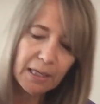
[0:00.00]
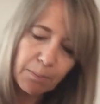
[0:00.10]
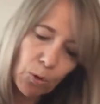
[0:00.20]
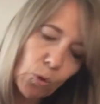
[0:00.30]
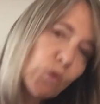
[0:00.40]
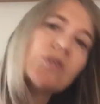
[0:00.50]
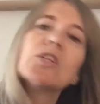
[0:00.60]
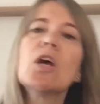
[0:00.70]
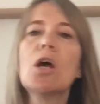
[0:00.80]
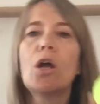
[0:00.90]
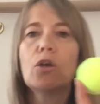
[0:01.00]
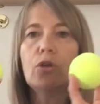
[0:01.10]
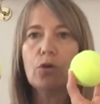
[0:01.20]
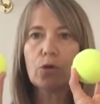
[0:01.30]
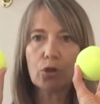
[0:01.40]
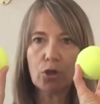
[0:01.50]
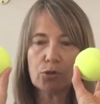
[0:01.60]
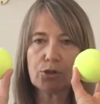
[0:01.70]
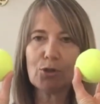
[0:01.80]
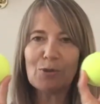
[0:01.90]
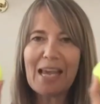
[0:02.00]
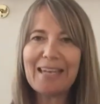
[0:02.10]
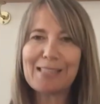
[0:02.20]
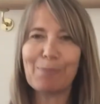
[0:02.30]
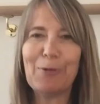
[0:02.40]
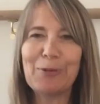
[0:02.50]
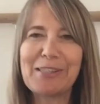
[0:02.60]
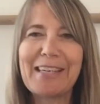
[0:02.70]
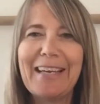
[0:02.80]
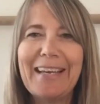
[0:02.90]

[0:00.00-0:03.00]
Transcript: balls, you can use 2 tennis balls.